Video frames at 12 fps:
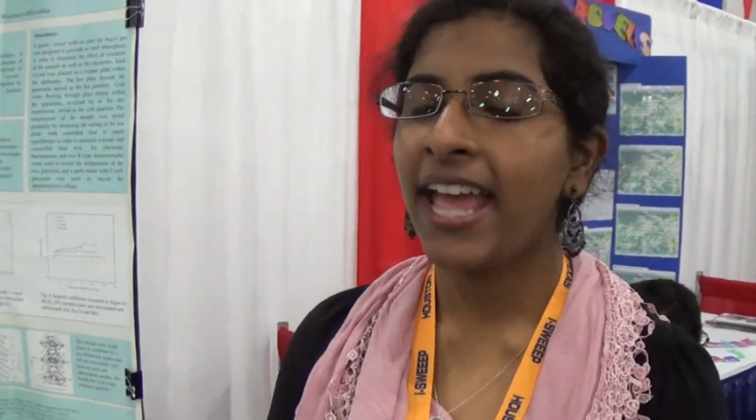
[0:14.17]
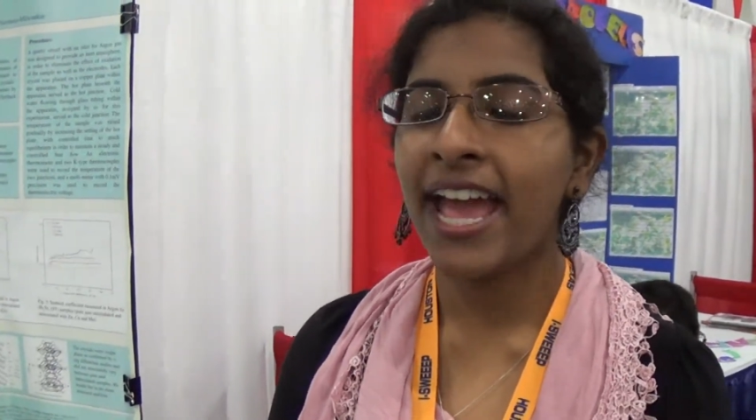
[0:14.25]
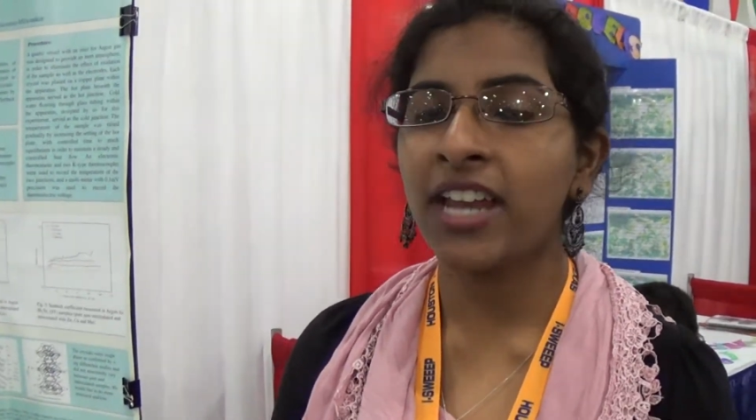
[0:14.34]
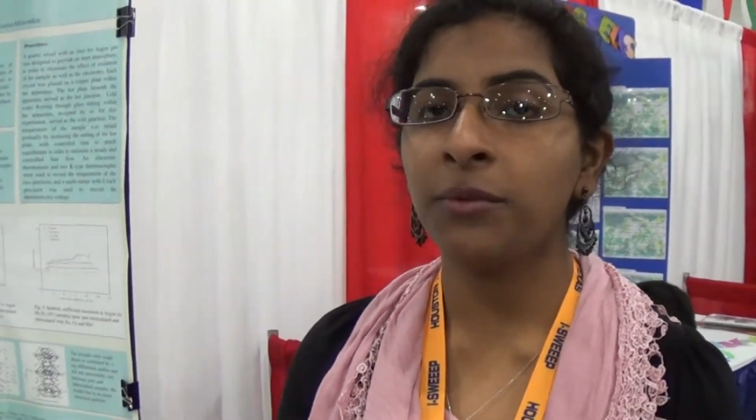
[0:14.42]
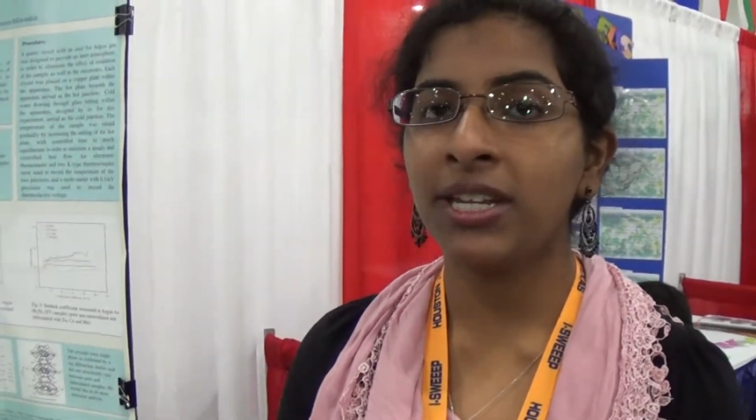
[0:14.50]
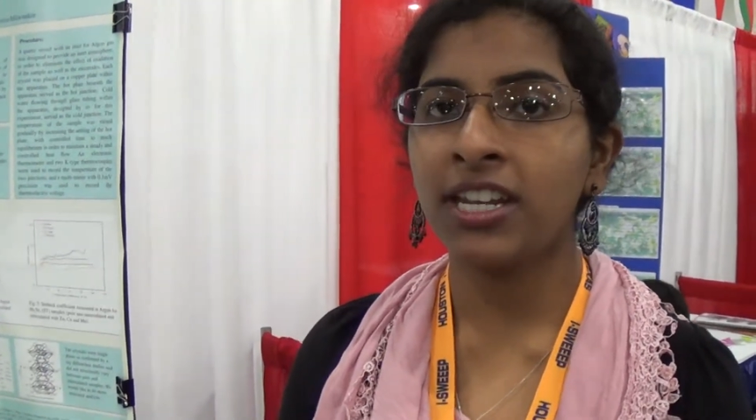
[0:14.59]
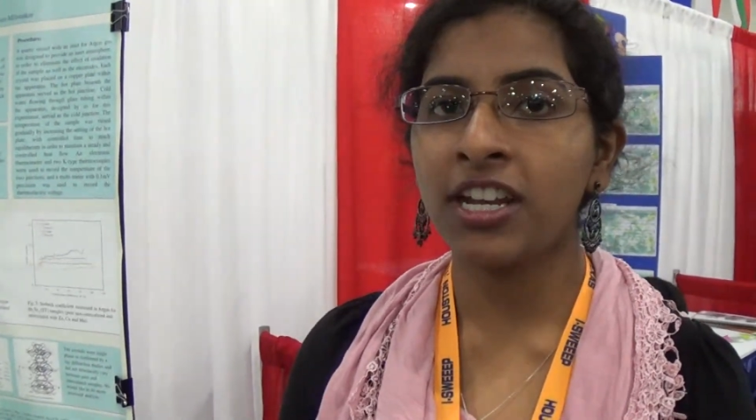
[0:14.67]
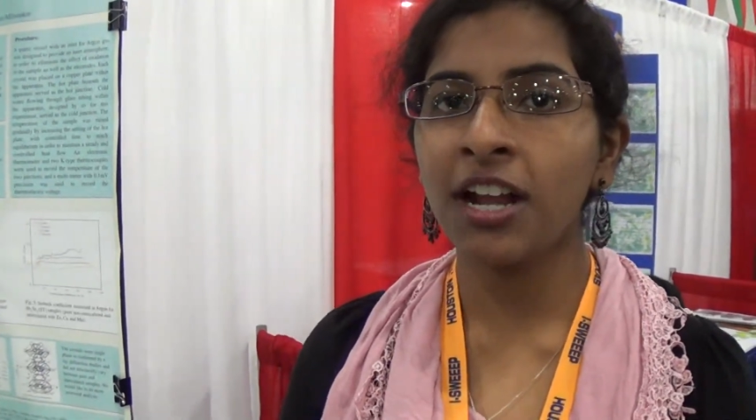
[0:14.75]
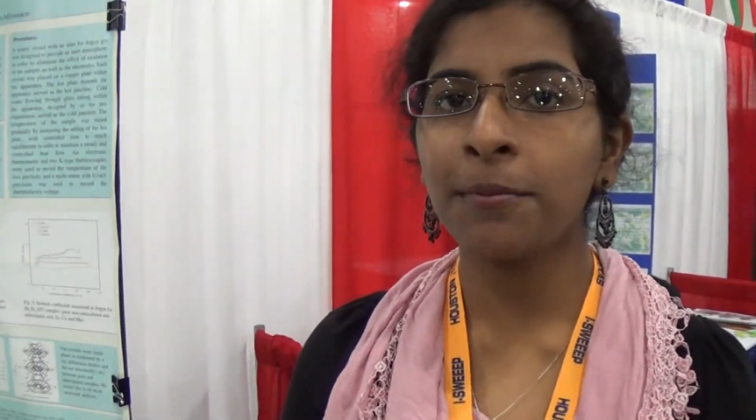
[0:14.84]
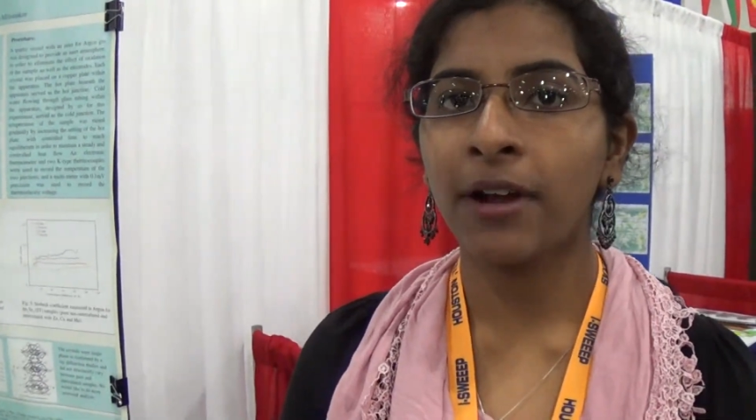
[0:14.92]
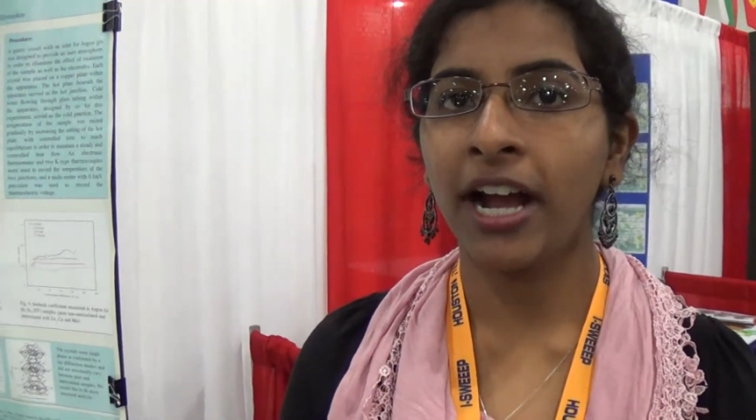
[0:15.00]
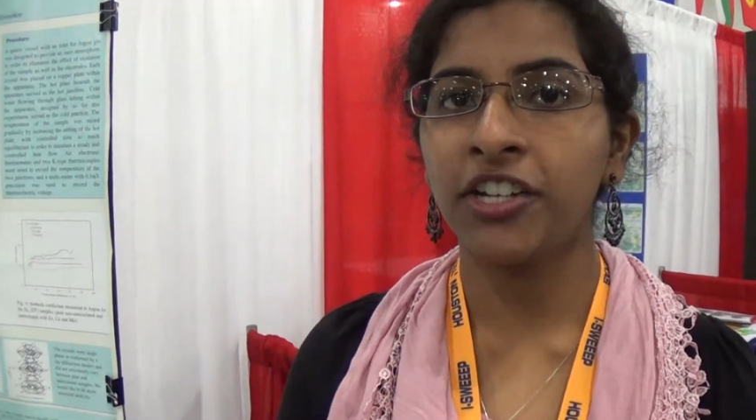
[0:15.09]
and we did
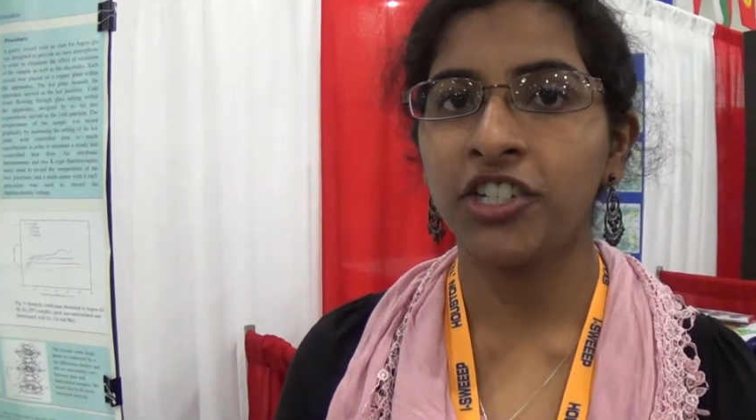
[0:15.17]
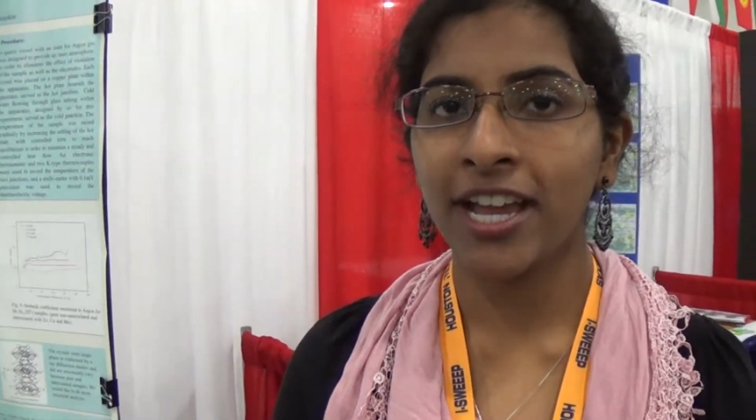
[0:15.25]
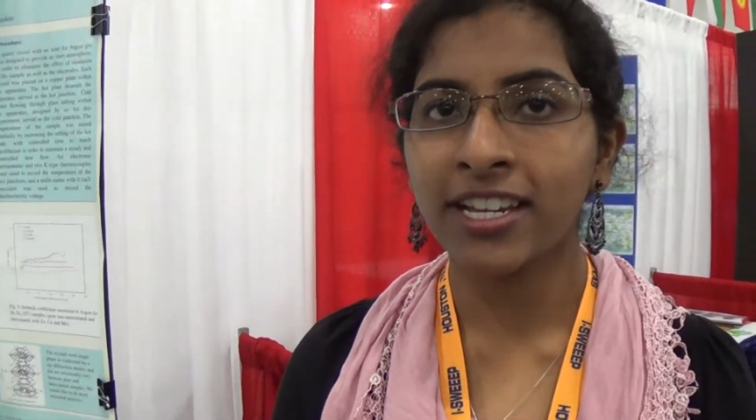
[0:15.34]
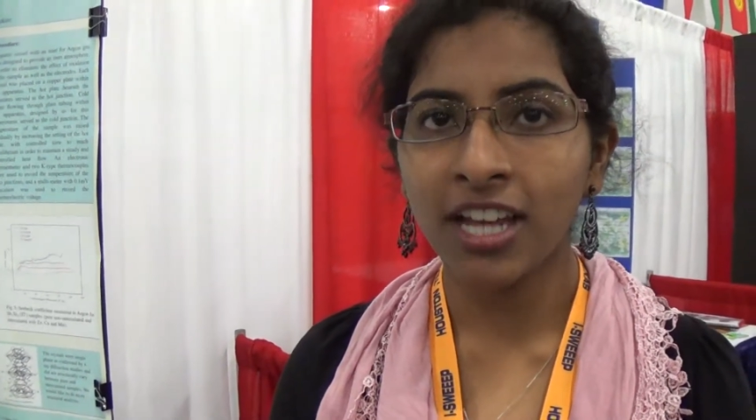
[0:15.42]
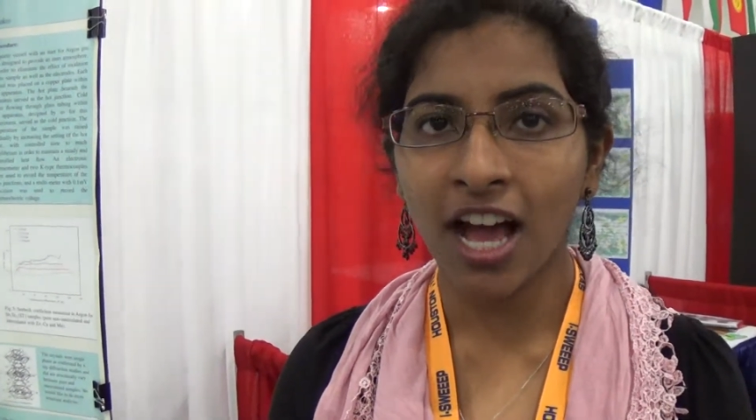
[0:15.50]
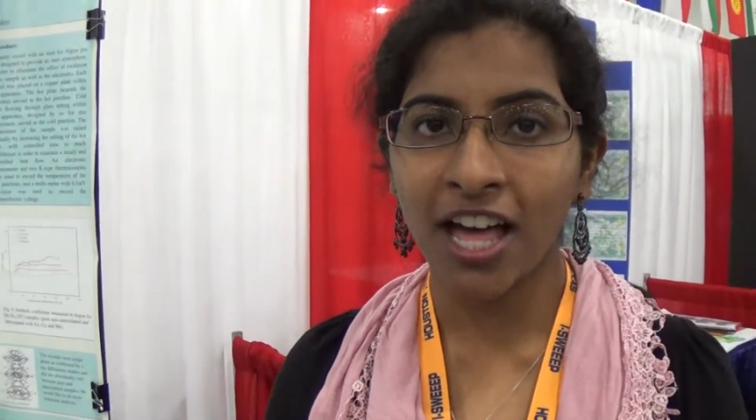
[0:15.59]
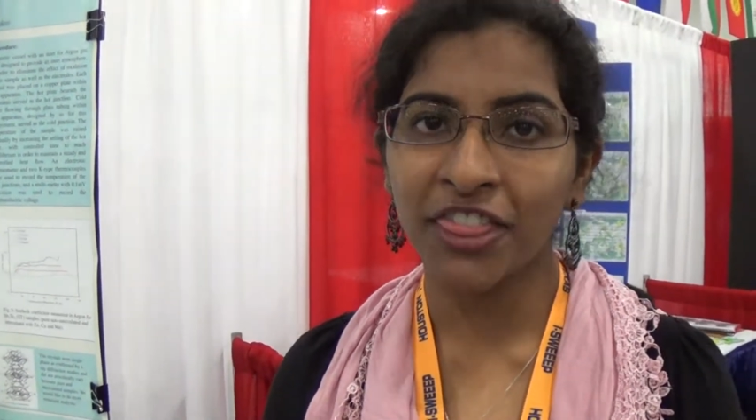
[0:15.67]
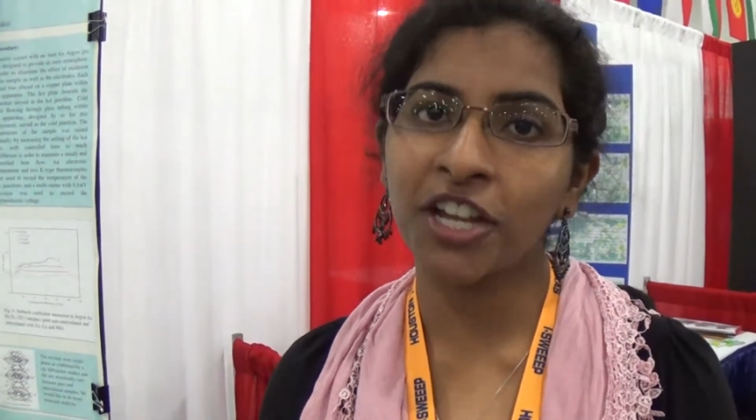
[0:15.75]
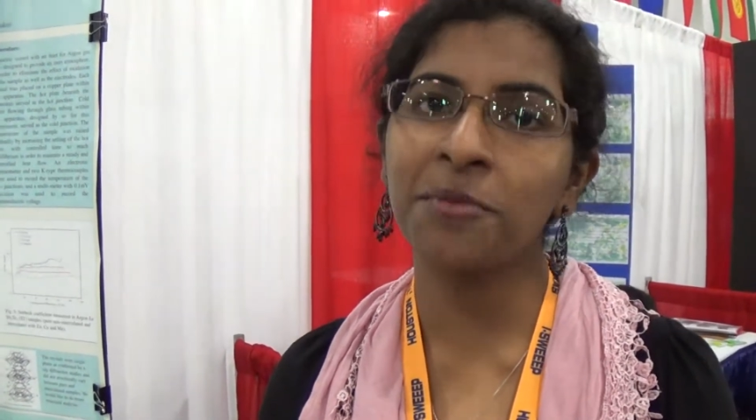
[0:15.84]
our project on